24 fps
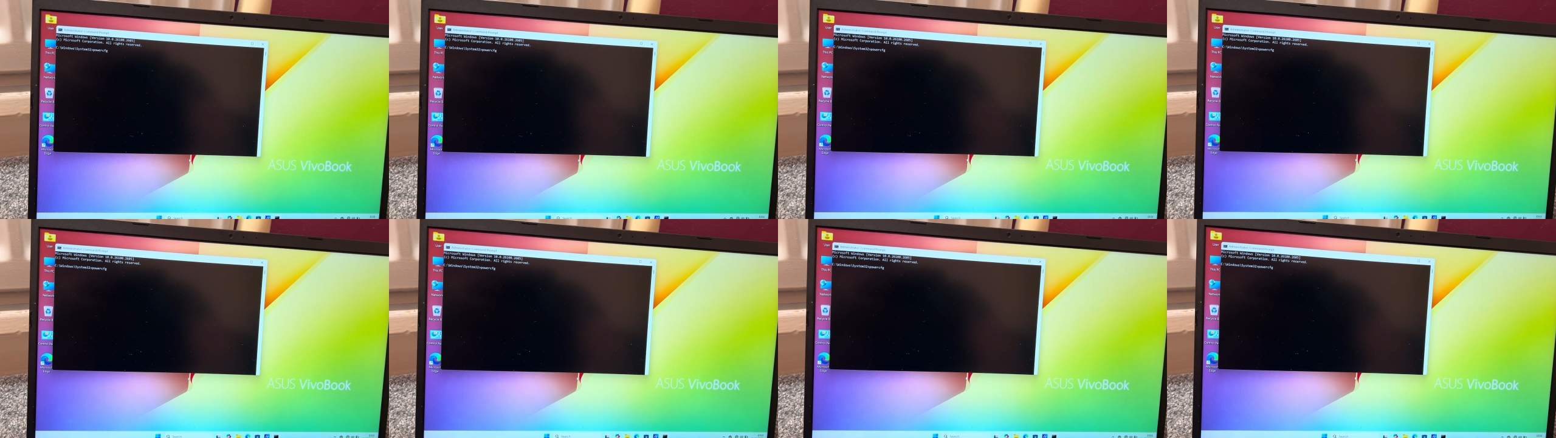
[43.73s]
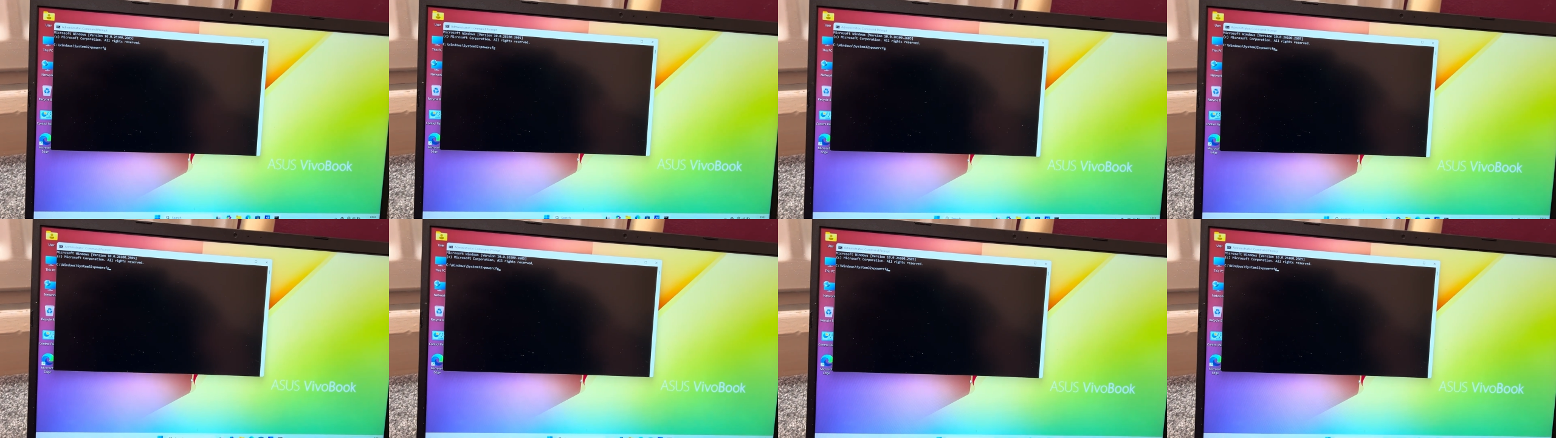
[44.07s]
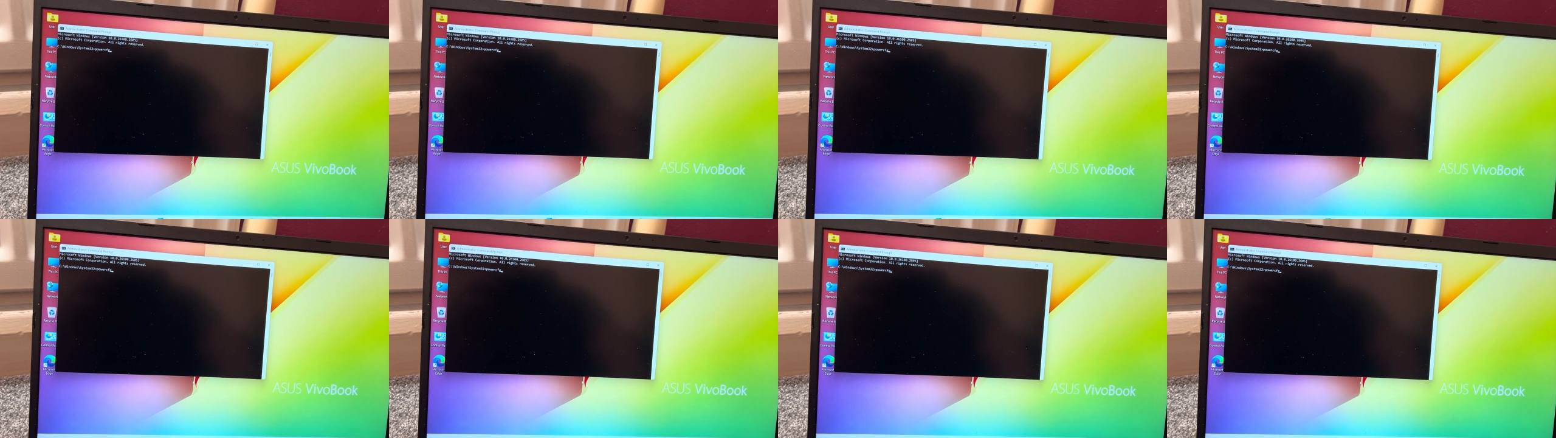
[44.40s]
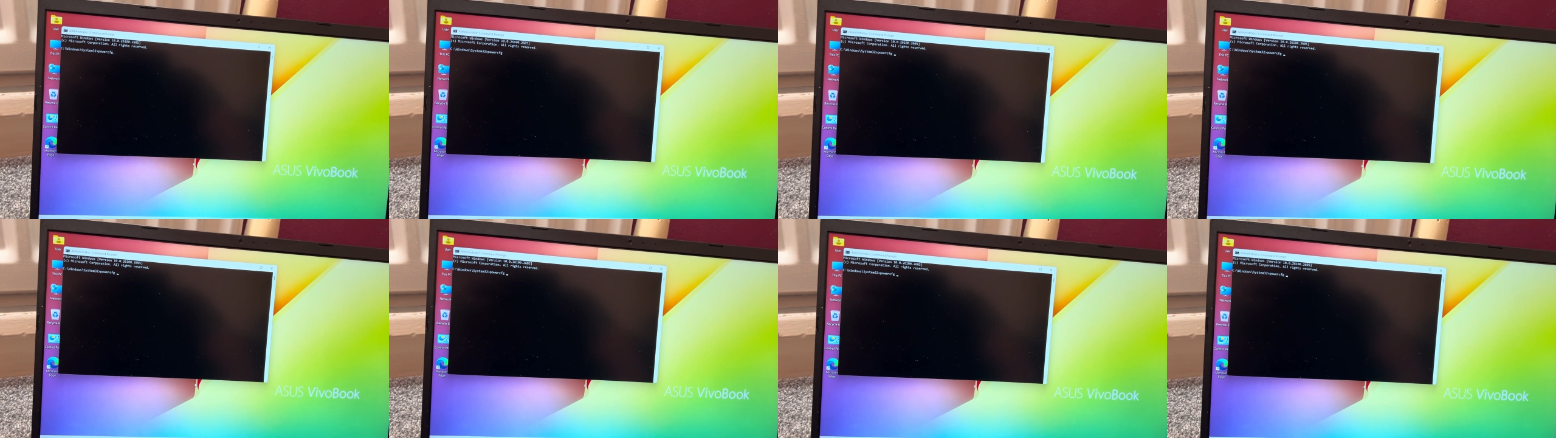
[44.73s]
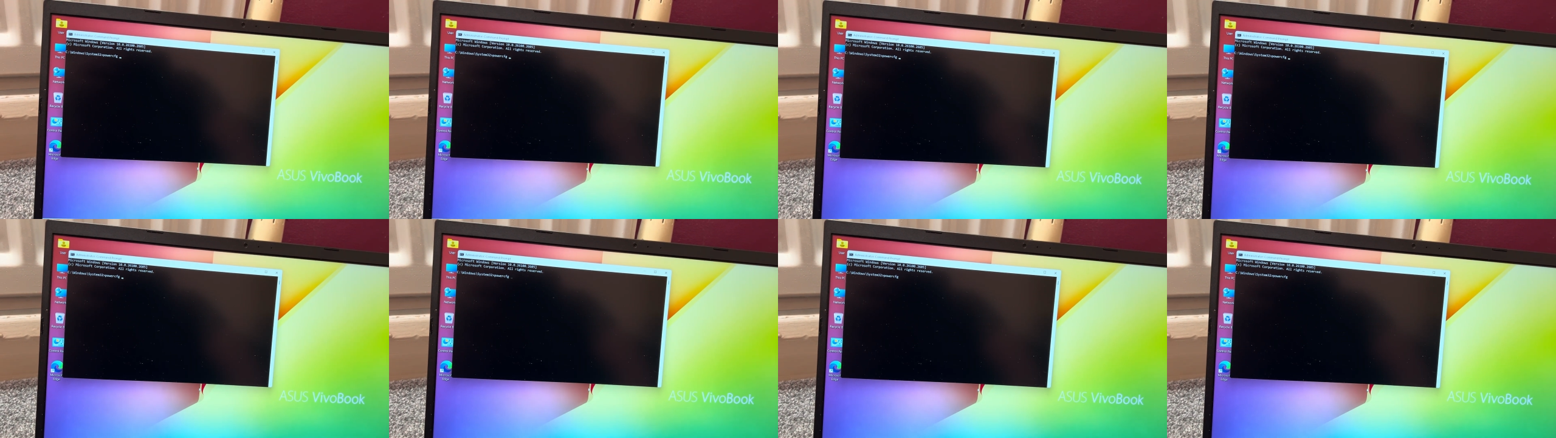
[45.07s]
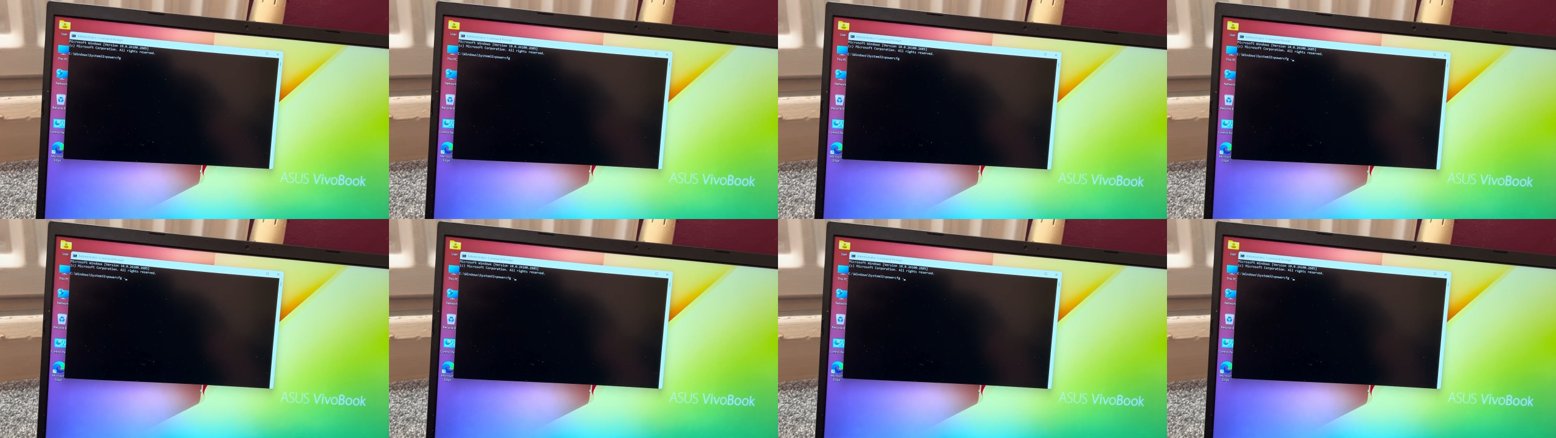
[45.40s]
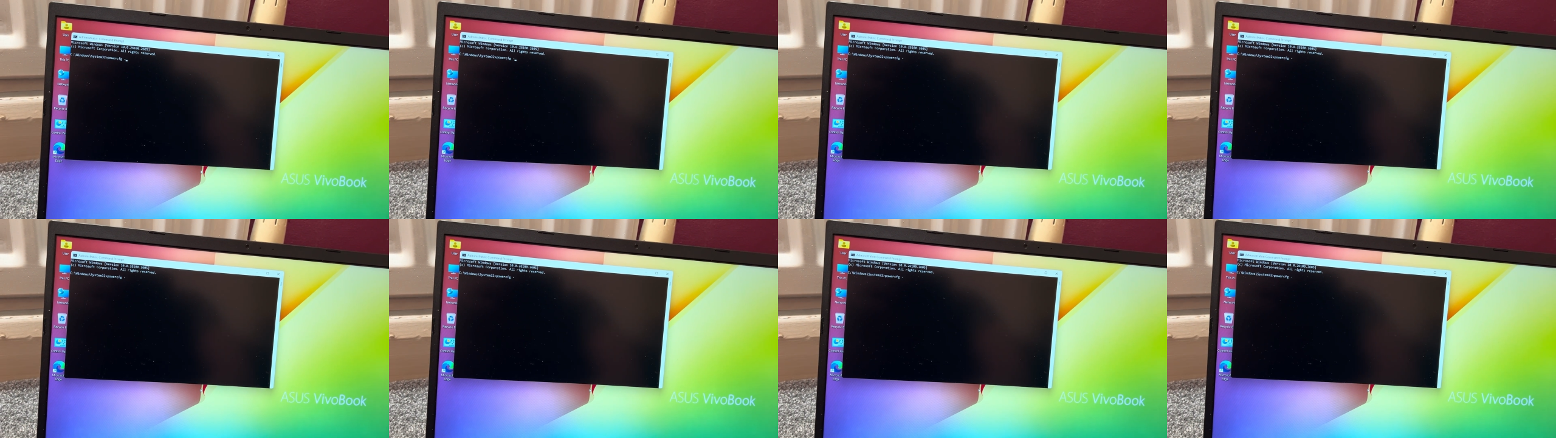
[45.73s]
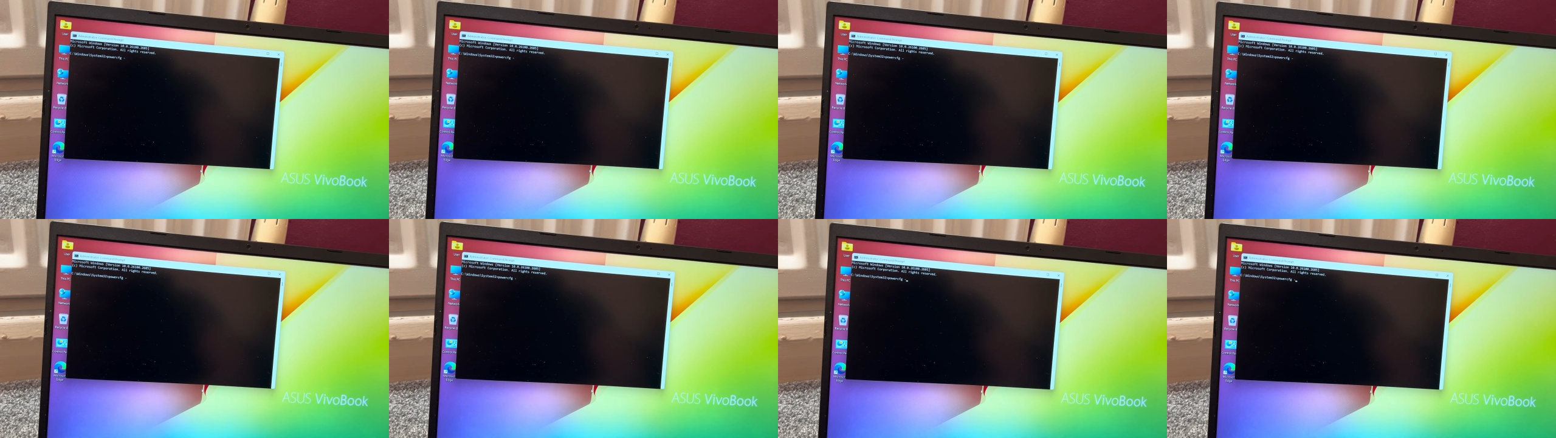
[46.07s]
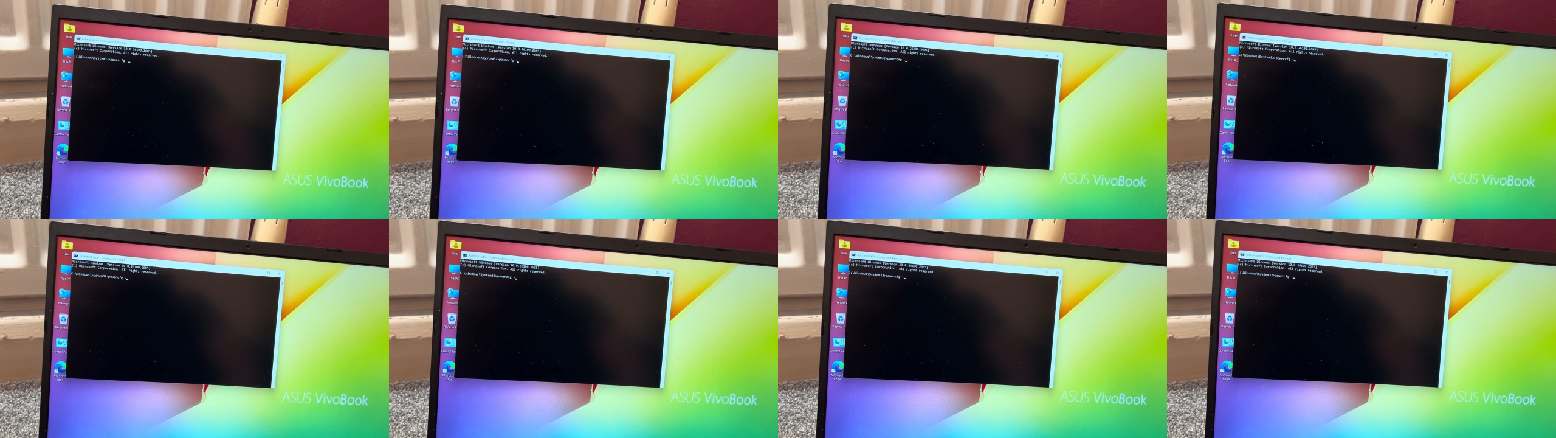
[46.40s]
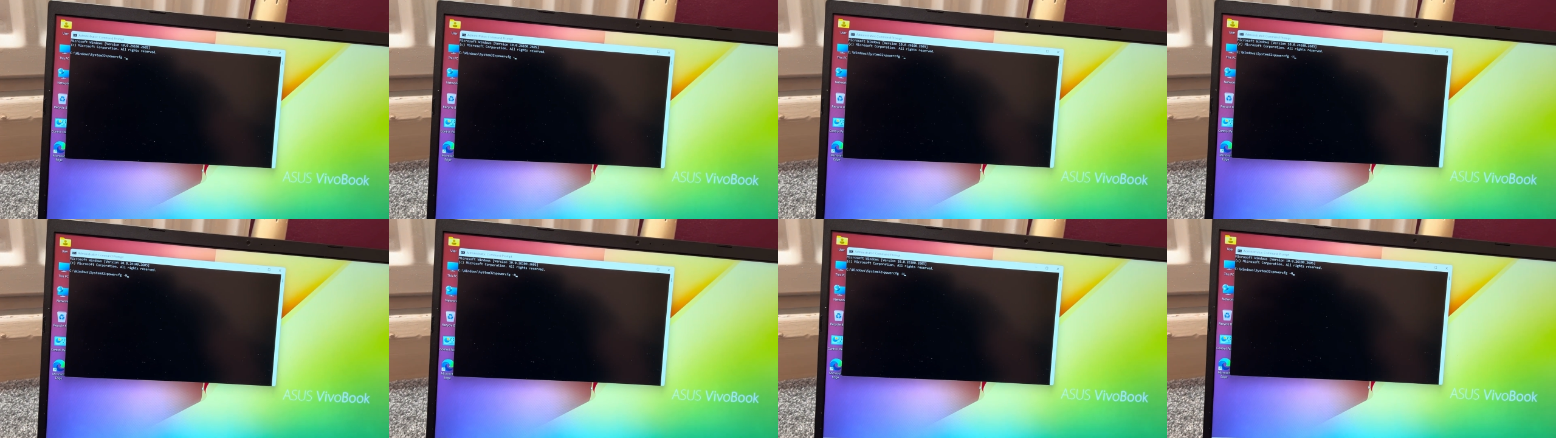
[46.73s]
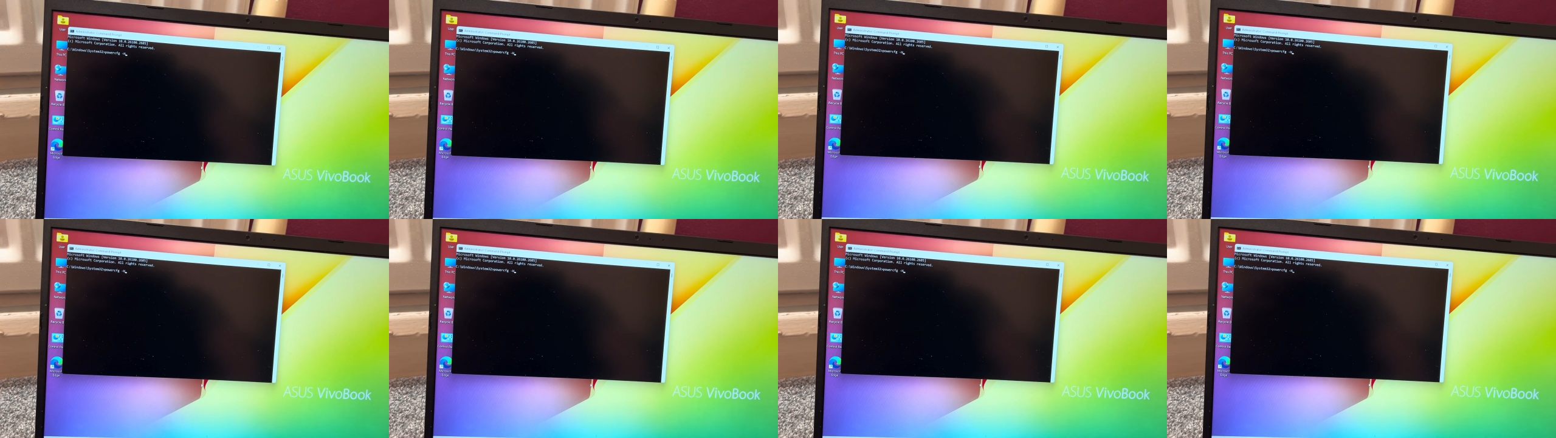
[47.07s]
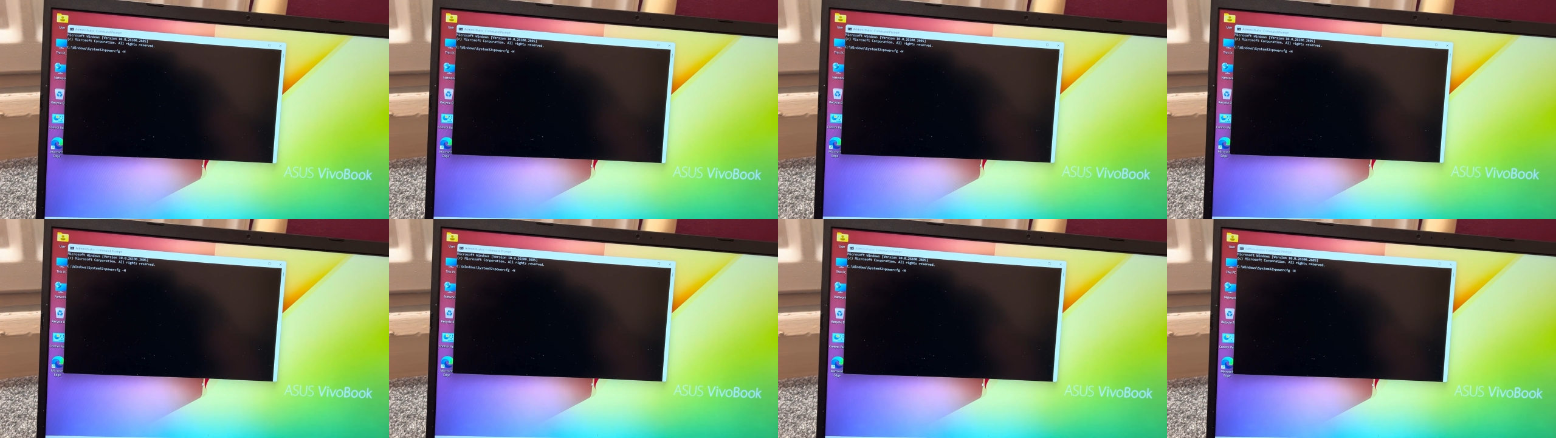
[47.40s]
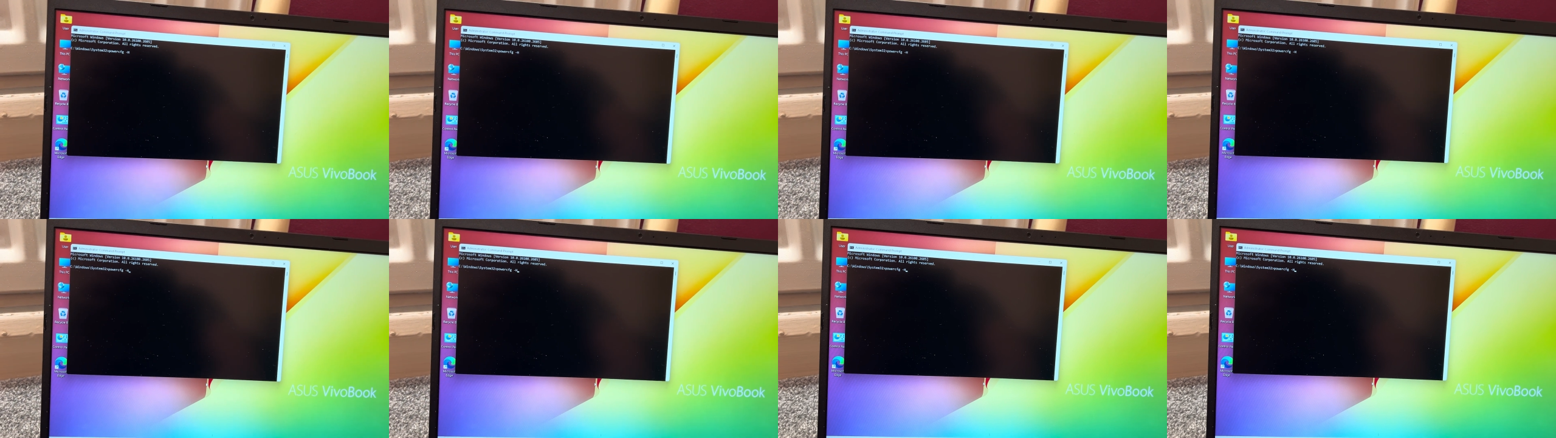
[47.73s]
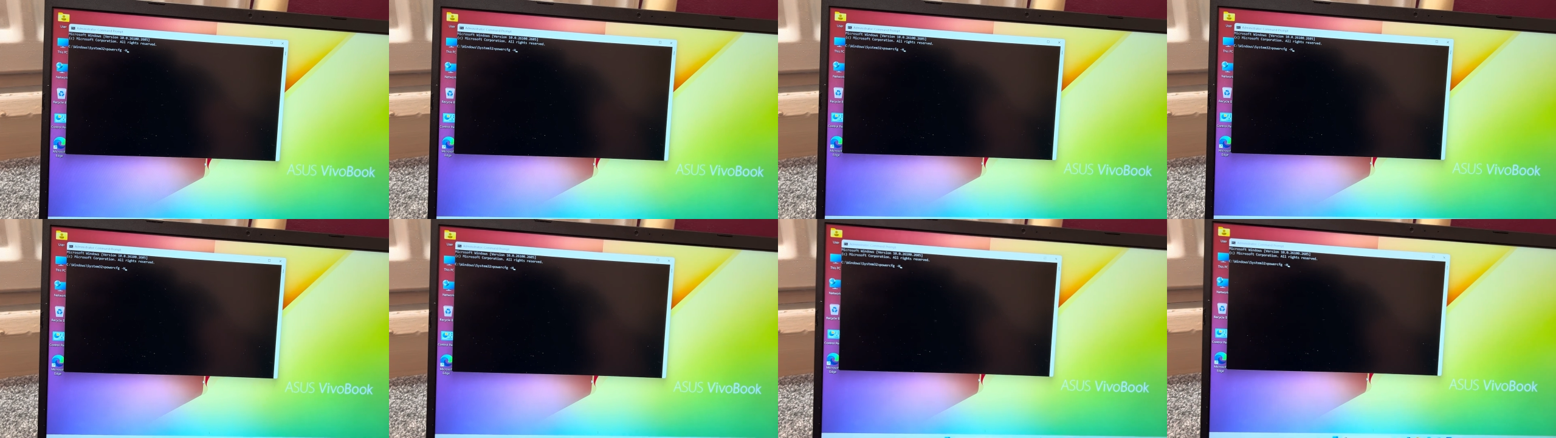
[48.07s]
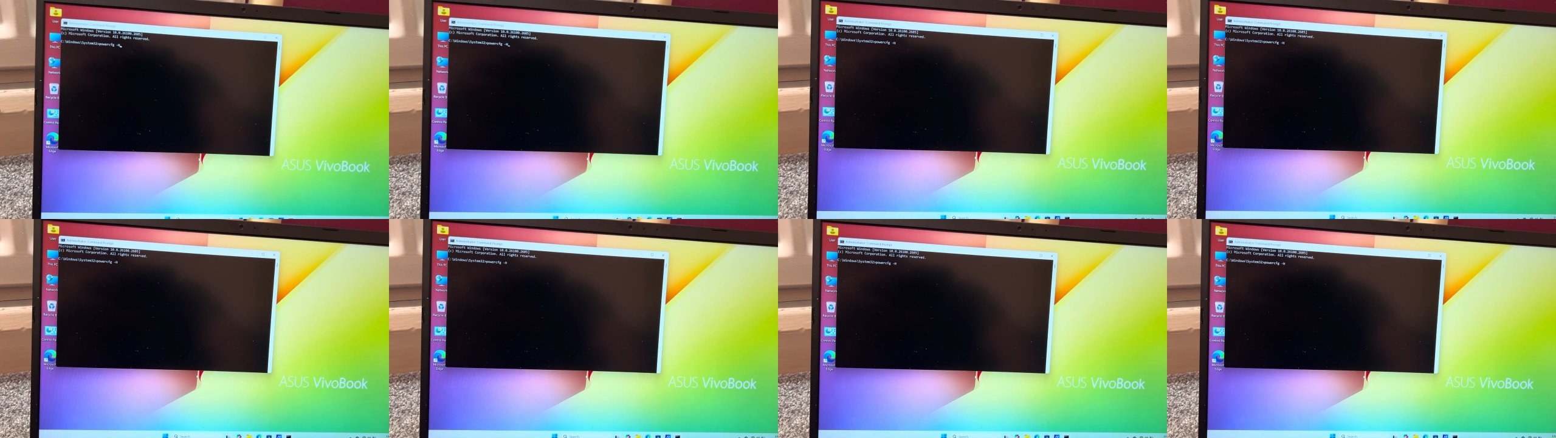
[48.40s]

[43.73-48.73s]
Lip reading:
No face is visible, so there are no lips to read.